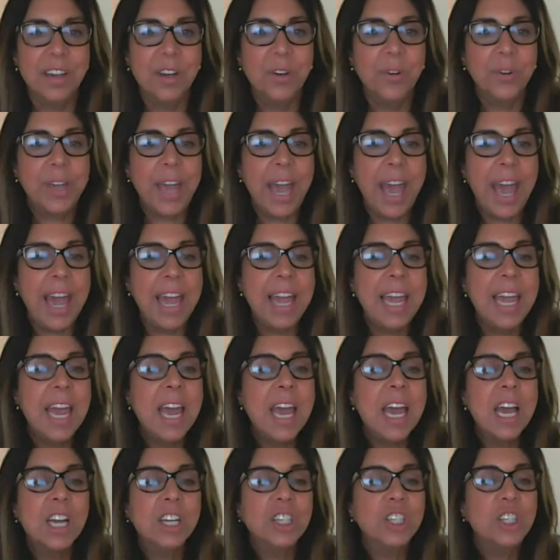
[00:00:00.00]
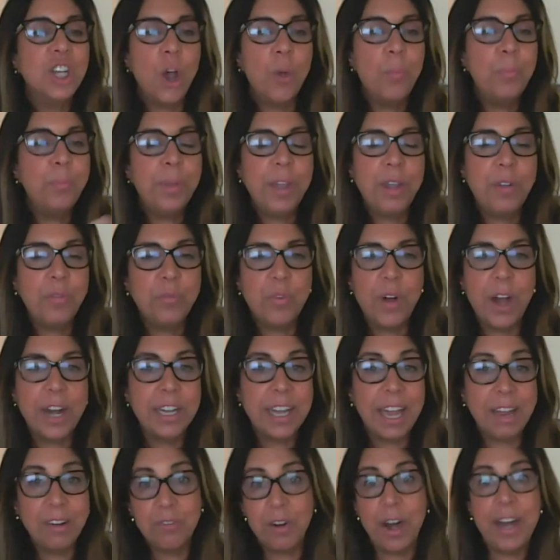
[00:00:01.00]
Okay. Don't be
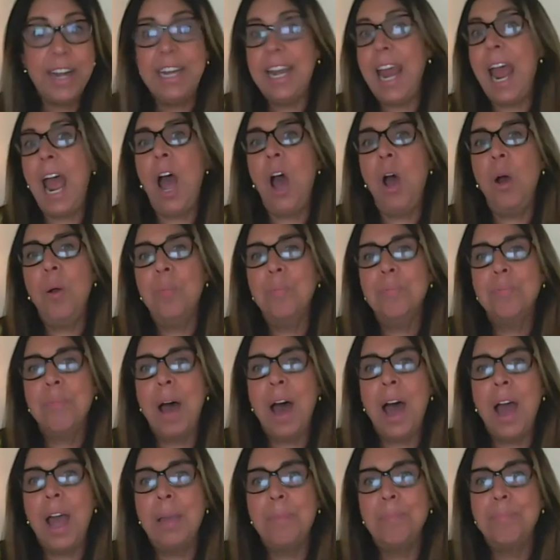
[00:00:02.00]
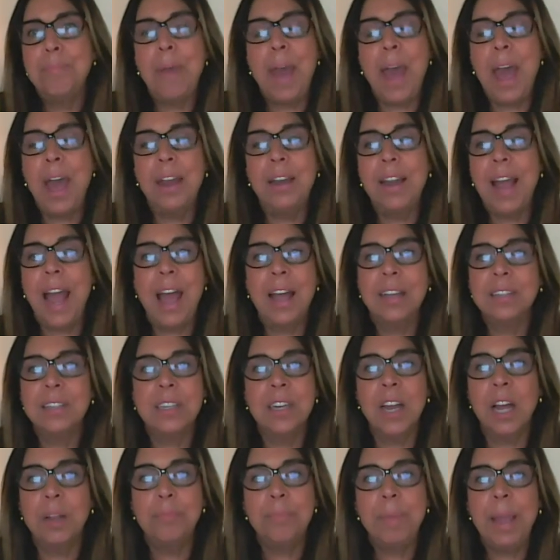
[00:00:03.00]
afraid. Like right now, my bed has
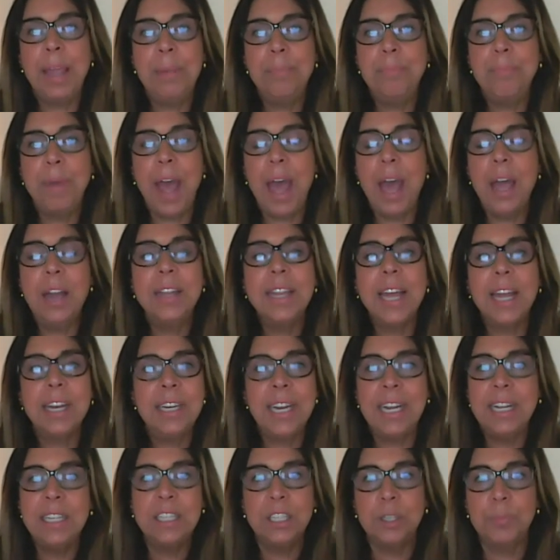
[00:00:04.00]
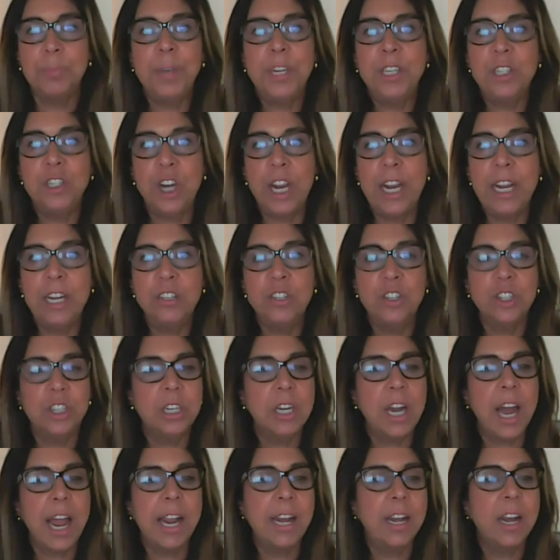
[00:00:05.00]
an unmade bed that needs to be changed
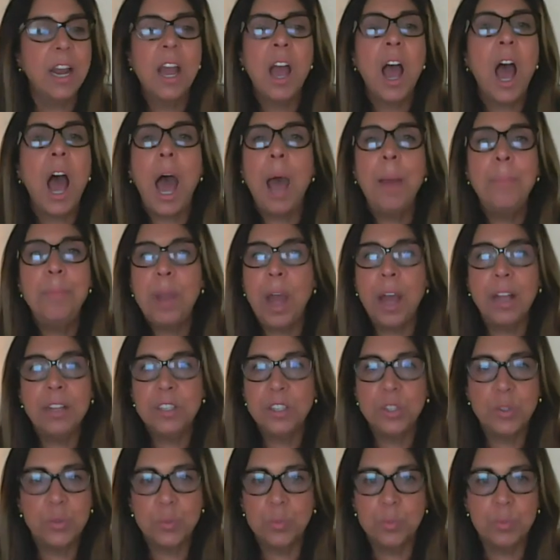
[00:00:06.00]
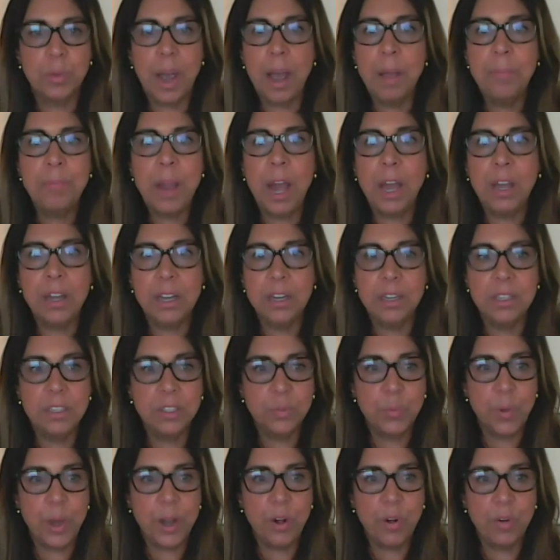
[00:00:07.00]
tonight. I'm not I'm not going to
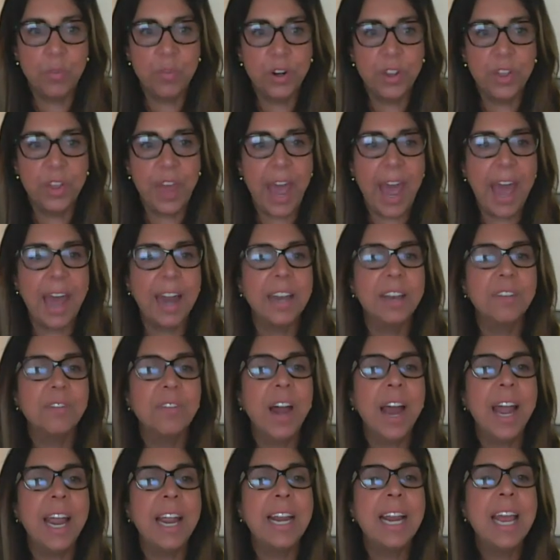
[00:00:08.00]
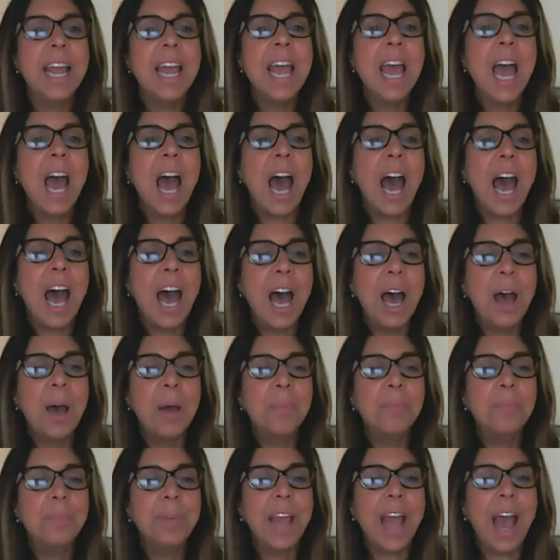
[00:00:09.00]
sweat over that, right?
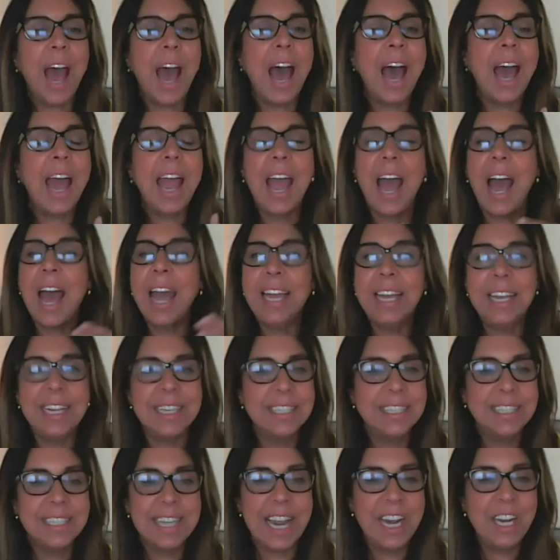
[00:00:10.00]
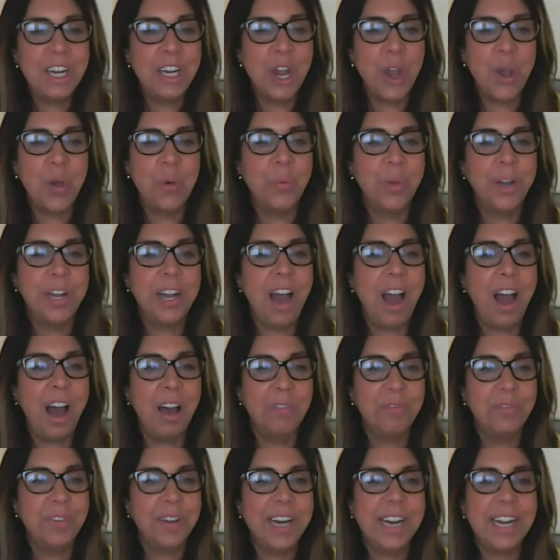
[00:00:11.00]
Um, I, I, can say no with
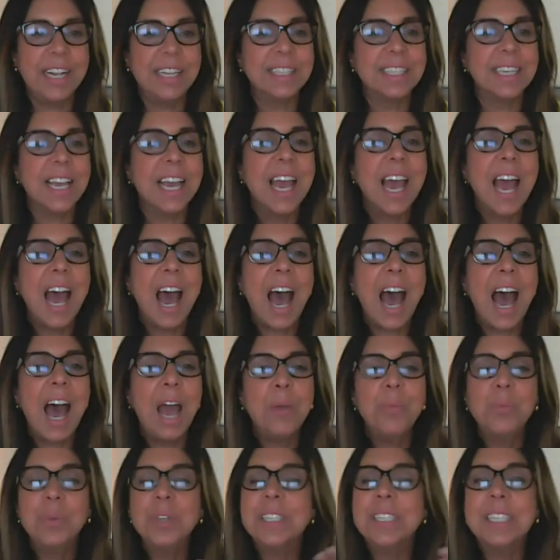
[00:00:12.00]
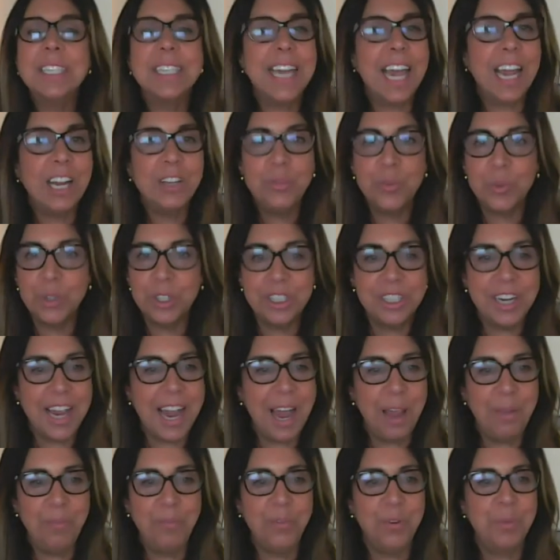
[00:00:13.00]
confidence. I will schedule
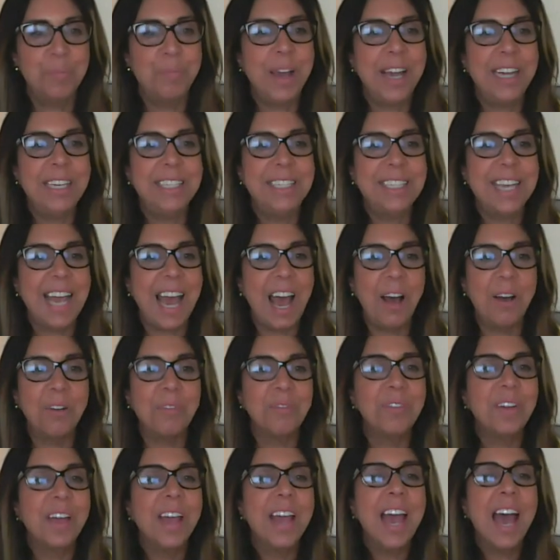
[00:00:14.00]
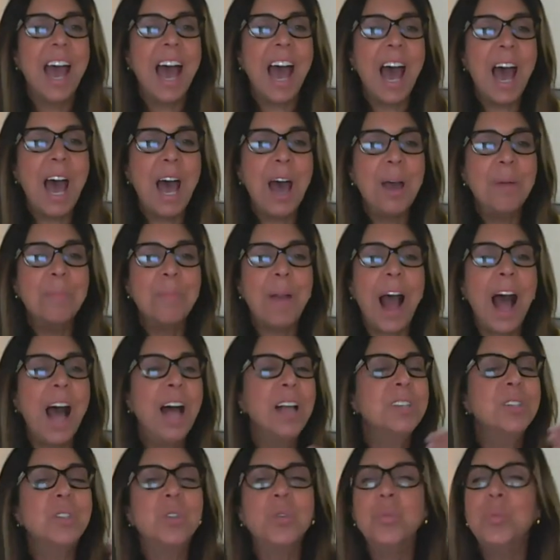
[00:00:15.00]
time for myself. Um,
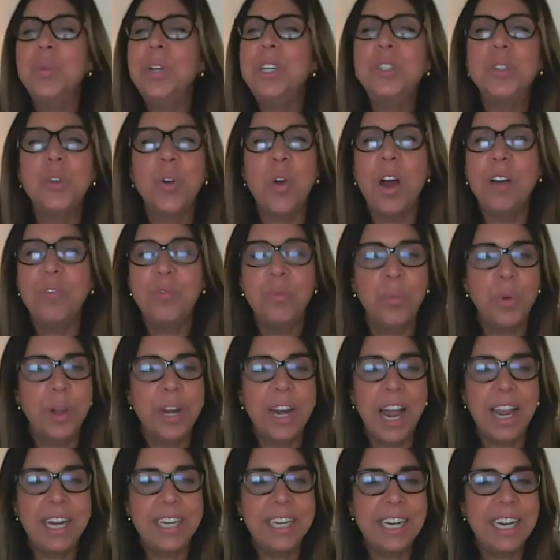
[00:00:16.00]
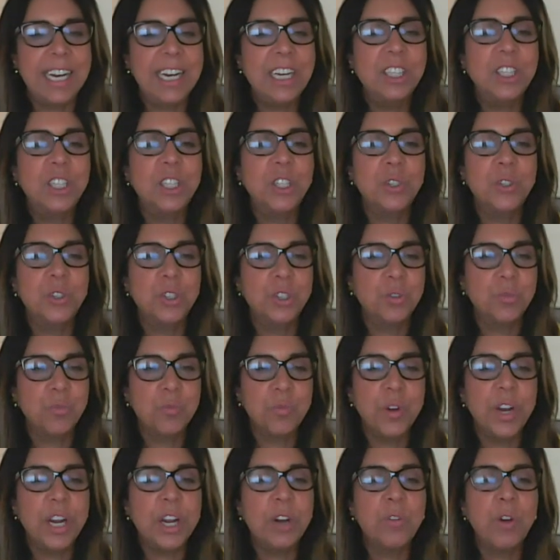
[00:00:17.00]
I'll switch off when I need to to
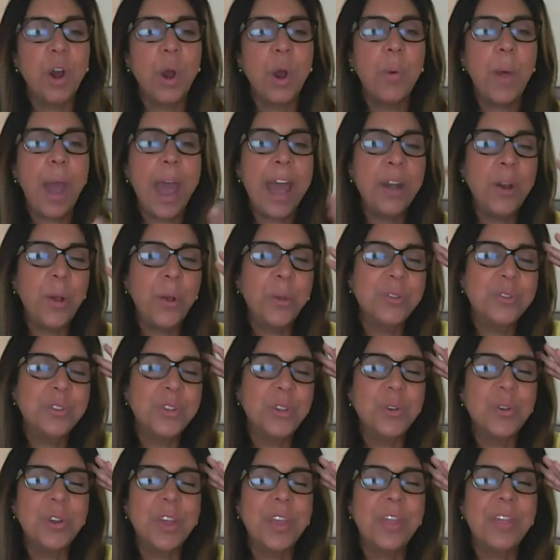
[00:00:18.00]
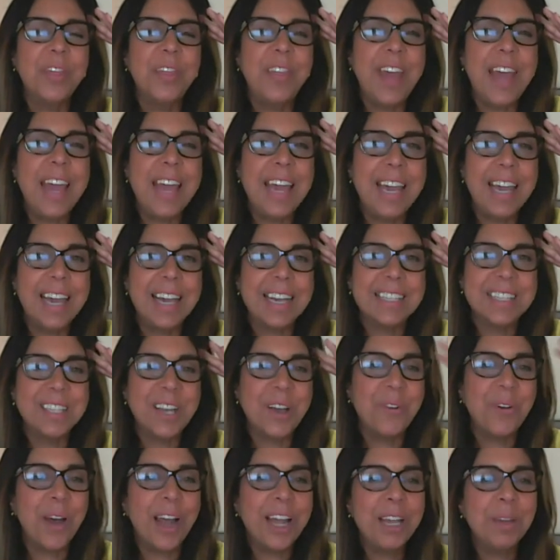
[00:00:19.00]
regrow and also to think
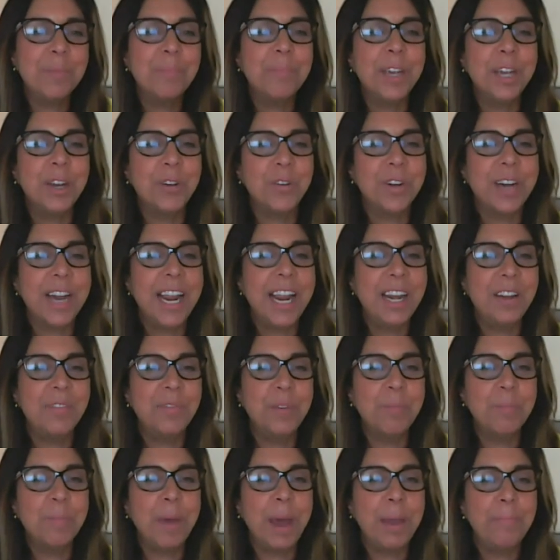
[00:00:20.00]
so I can be creative in